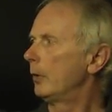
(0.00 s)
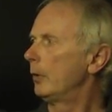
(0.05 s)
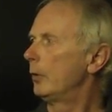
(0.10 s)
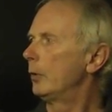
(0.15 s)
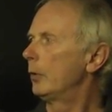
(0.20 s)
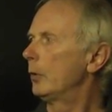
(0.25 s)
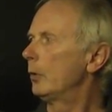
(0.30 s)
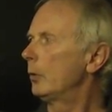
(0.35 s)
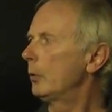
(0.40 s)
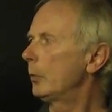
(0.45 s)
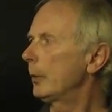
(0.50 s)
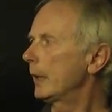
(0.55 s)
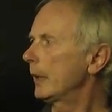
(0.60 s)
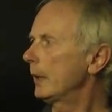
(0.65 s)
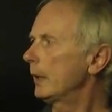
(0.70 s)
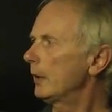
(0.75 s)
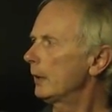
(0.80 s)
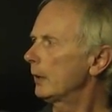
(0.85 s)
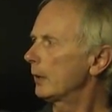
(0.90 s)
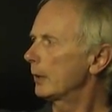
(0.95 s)
low
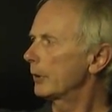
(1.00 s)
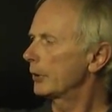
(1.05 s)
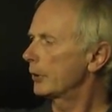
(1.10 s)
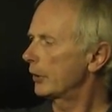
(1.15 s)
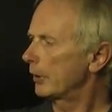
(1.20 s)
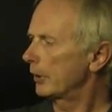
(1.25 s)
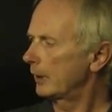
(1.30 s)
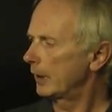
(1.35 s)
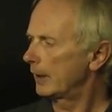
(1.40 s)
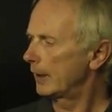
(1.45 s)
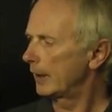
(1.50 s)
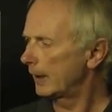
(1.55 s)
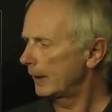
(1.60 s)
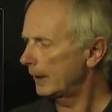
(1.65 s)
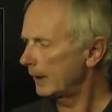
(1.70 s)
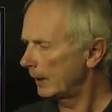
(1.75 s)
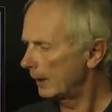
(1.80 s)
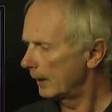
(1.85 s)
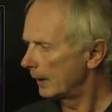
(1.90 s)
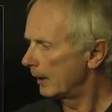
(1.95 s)
wind on a sunny
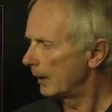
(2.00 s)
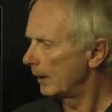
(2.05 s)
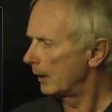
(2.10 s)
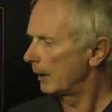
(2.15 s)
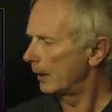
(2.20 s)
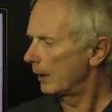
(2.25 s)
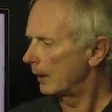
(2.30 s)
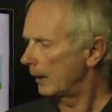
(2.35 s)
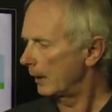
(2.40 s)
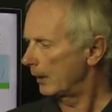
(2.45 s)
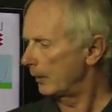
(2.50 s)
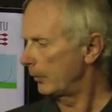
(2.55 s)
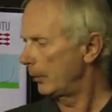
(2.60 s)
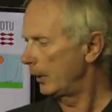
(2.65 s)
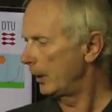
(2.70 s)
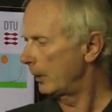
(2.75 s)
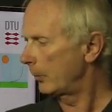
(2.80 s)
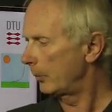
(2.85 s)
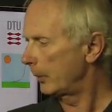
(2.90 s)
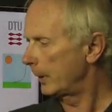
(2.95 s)
day, and
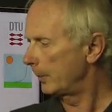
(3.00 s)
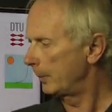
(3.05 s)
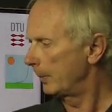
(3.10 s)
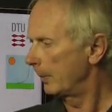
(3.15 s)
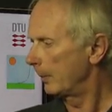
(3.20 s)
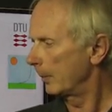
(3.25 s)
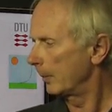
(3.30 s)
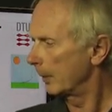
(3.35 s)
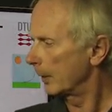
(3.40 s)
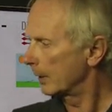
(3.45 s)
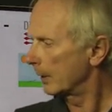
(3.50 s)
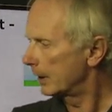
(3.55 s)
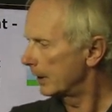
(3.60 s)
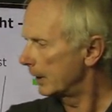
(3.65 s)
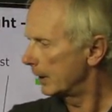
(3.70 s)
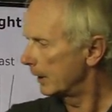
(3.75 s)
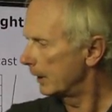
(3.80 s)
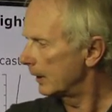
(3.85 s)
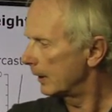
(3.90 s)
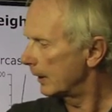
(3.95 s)
here we
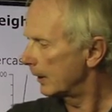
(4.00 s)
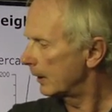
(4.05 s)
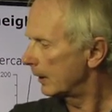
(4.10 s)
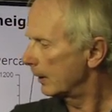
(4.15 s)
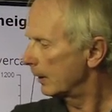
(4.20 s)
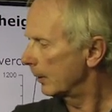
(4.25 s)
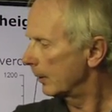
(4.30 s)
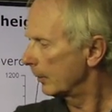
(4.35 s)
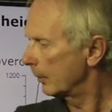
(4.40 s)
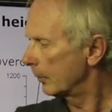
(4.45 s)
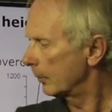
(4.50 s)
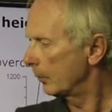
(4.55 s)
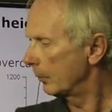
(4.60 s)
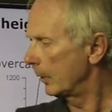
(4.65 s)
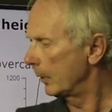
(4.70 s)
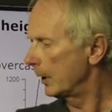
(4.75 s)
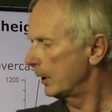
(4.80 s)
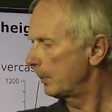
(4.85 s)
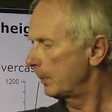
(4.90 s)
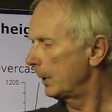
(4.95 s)
see that the
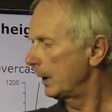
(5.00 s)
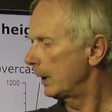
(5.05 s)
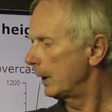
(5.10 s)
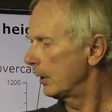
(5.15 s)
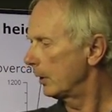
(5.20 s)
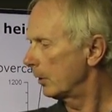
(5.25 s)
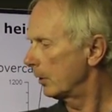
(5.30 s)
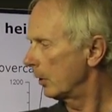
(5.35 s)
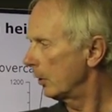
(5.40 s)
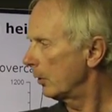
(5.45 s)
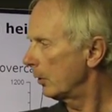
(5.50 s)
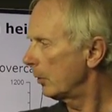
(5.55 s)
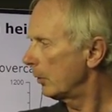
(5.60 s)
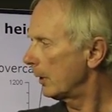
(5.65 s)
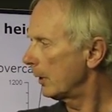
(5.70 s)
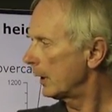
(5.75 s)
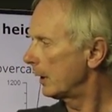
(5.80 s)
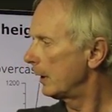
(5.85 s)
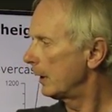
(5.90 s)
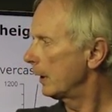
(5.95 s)
wind speed is
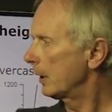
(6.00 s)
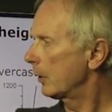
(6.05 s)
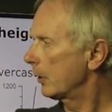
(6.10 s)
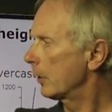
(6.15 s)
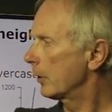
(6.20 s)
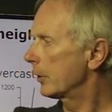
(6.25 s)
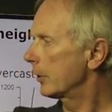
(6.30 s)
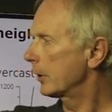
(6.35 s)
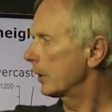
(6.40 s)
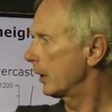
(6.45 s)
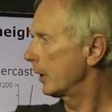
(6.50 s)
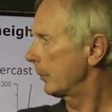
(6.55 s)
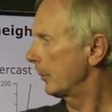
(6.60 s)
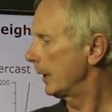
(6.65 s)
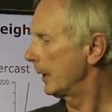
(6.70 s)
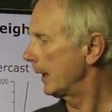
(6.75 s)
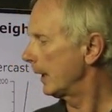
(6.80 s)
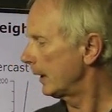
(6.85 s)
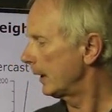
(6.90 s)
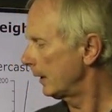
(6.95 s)
low and near constant
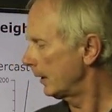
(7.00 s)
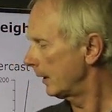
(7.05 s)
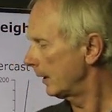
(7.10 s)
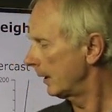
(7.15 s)
with height.